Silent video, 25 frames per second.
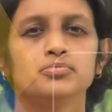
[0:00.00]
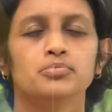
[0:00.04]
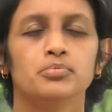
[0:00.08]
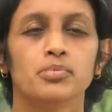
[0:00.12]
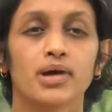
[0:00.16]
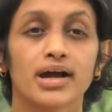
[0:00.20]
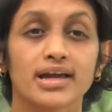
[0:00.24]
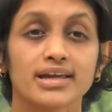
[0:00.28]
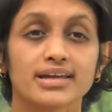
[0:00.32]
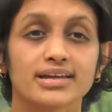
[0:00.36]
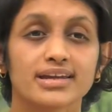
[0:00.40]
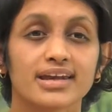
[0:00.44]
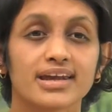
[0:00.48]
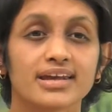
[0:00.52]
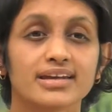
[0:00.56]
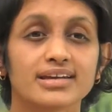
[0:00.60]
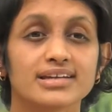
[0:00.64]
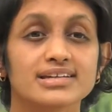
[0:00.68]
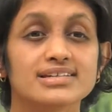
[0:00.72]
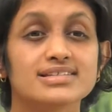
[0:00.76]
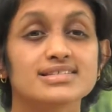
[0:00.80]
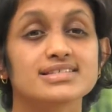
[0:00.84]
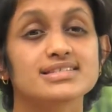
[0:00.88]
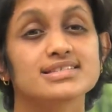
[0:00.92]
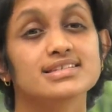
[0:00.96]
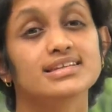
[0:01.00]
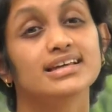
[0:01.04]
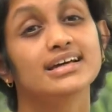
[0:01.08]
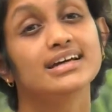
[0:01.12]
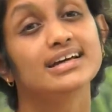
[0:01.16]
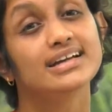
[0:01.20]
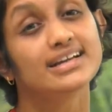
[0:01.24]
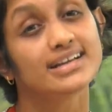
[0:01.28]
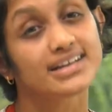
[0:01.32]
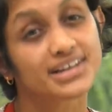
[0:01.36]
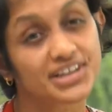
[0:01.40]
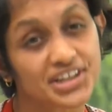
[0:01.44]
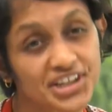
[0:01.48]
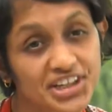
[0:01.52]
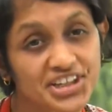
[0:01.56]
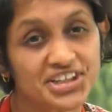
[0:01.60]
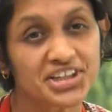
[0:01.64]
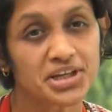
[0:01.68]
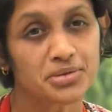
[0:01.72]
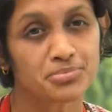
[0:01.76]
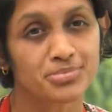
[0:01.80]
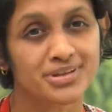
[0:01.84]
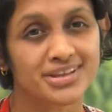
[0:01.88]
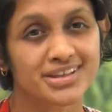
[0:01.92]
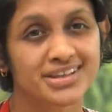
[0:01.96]
Migraine is
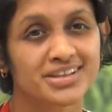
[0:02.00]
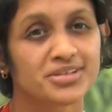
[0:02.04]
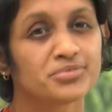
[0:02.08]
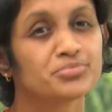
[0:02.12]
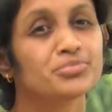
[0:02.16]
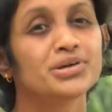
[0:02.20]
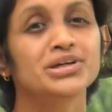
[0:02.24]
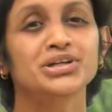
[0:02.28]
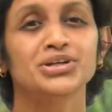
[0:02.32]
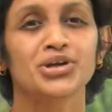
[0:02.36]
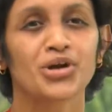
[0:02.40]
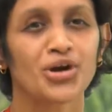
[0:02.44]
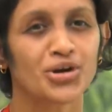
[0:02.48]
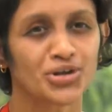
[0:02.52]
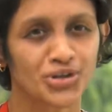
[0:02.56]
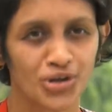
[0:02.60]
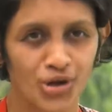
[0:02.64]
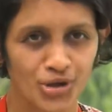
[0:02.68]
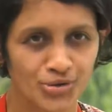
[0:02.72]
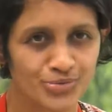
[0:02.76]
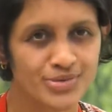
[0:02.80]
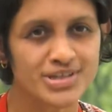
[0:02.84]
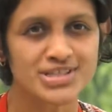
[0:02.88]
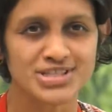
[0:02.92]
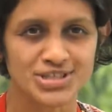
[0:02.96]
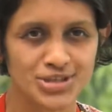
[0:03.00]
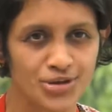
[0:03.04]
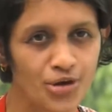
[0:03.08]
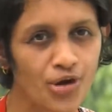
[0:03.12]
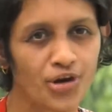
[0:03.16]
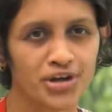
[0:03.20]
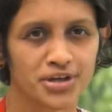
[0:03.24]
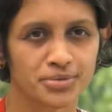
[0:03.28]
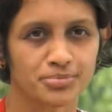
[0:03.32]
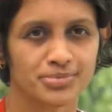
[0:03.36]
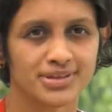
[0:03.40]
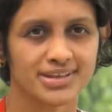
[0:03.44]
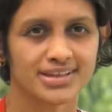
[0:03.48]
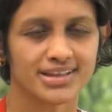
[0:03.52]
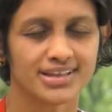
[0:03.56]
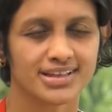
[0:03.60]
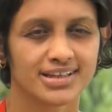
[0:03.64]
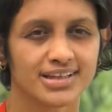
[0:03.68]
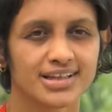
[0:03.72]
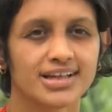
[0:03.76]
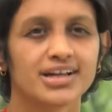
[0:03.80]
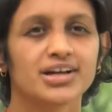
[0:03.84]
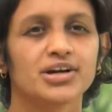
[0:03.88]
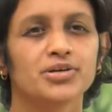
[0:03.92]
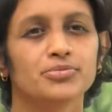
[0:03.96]
treatable but not always curable.
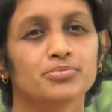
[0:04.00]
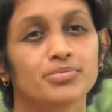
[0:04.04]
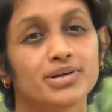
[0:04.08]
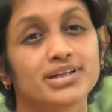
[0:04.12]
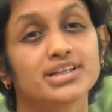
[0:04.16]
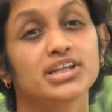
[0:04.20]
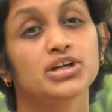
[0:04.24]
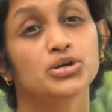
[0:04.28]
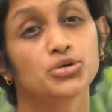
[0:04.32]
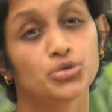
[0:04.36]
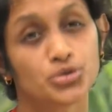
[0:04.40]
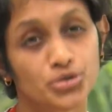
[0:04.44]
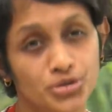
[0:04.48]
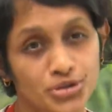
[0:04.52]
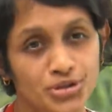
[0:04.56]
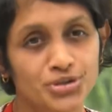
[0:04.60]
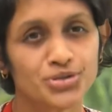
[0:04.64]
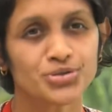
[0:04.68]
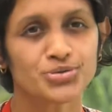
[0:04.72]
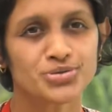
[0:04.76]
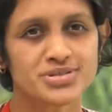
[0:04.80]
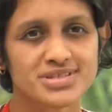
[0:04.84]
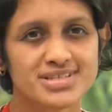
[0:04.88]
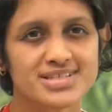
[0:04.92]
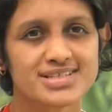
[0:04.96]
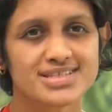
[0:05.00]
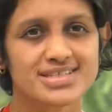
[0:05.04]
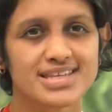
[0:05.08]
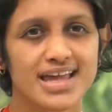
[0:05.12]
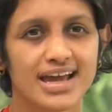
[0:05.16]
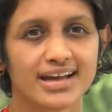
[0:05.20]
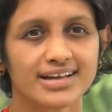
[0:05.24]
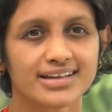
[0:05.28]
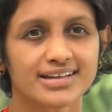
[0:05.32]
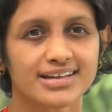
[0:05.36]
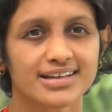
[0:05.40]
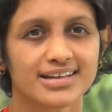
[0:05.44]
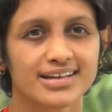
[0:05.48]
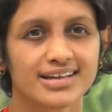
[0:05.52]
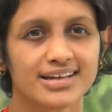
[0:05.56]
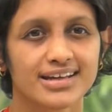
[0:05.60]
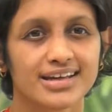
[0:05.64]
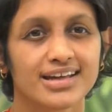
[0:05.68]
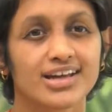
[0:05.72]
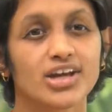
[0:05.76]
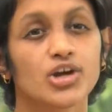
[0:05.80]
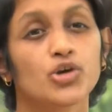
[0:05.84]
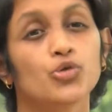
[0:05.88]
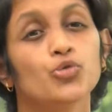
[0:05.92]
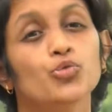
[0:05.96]
But the good news is that
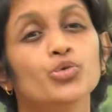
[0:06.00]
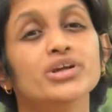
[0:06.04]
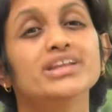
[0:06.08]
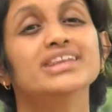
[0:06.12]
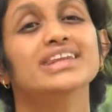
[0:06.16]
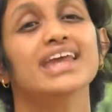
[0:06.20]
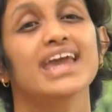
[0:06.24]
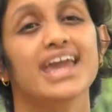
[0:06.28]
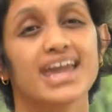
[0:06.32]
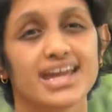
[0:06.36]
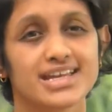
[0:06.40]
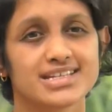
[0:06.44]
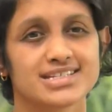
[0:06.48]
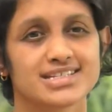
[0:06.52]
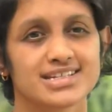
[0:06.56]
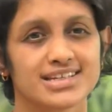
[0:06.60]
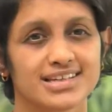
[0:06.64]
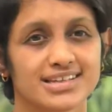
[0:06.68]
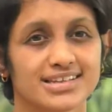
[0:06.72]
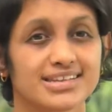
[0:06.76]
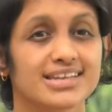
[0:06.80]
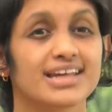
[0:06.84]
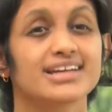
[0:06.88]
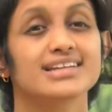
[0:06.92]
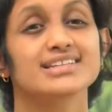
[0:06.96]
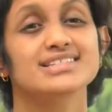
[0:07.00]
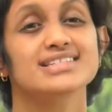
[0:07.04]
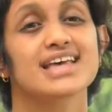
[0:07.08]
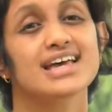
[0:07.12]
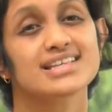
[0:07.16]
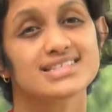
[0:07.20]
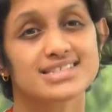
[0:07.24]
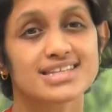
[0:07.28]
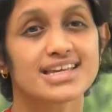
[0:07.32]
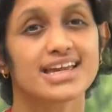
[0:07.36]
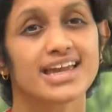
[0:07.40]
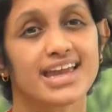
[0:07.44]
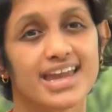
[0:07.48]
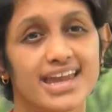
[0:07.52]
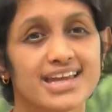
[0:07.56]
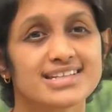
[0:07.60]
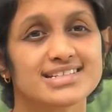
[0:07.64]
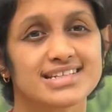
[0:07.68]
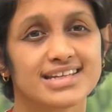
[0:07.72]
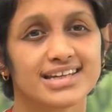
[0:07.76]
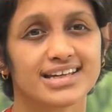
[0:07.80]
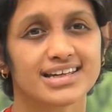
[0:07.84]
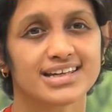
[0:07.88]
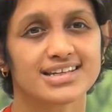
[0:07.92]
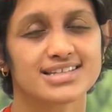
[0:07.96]
with age, that is as the age
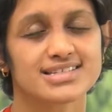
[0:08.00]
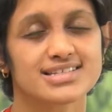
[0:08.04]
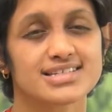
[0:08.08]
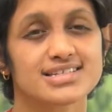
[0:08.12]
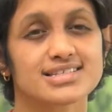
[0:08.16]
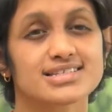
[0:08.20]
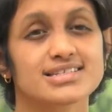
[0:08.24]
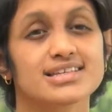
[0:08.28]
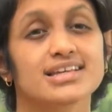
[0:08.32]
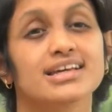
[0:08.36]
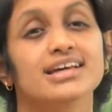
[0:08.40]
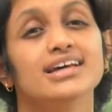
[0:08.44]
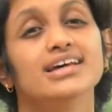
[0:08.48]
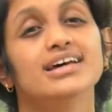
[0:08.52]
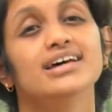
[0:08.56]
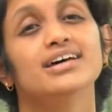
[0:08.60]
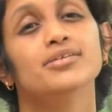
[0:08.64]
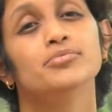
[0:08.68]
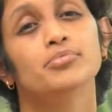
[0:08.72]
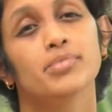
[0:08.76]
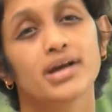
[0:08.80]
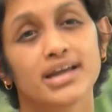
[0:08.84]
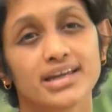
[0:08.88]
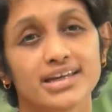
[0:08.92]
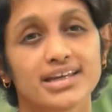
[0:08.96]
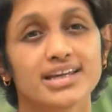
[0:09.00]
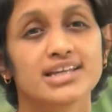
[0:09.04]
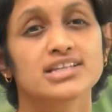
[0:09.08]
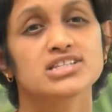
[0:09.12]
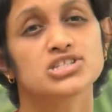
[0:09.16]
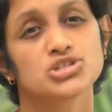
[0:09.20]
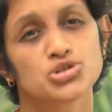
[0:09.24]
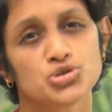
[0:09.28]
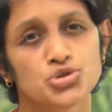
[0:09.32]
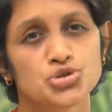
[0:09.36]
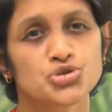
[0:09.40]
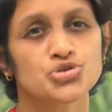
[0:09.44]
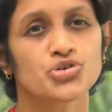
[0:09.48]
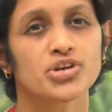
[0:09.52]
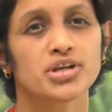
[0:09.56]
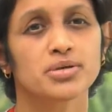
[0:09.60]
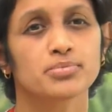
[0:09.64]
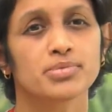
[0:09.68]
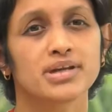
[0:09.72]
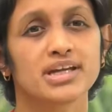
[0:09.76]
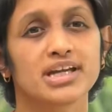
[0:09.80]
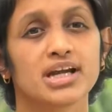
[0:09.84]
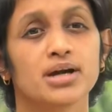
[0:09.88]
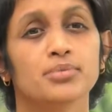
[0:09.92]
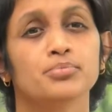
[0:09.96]
increases, migraines usually
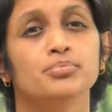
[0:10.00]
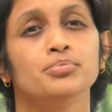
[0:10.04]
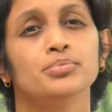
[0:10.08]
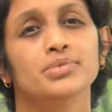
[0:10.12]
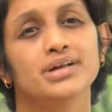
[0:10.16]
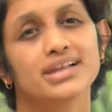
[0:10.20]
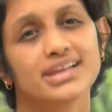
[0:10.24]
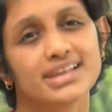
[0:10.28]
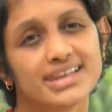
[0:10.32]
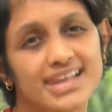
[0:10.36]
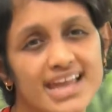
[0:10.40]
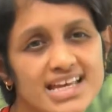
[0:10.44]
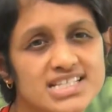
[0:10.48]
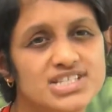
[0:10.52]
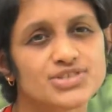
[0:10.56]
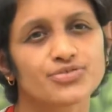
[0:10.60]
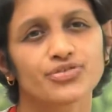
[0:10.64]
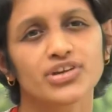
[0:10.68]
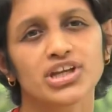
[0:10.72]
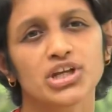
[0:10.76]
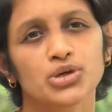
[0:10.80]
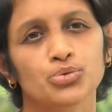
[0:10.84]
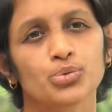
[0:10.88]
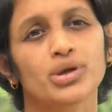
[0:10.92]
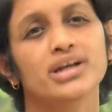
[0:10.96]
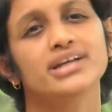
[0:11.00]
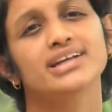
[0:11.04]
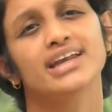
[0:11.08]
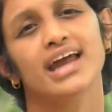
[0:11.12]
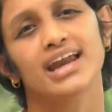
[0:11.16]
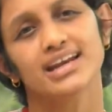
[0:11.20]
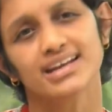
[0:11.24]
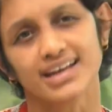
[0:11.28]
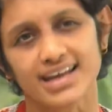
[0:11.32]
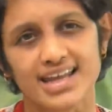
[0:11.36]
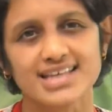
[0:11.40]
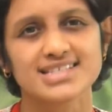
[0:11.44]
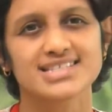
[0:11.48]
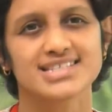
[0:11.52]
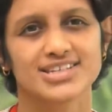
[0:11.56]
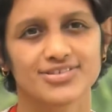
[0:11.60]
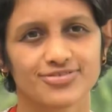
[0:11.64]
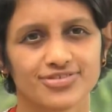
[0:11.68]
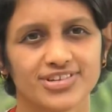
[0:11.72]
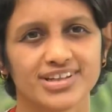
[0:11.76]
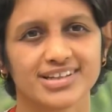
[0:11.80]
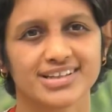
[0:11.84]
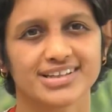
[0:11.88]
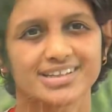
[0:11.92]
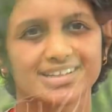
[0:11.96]
become less frequent and less
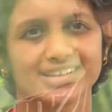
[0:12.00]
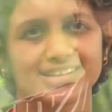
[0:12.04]
severe.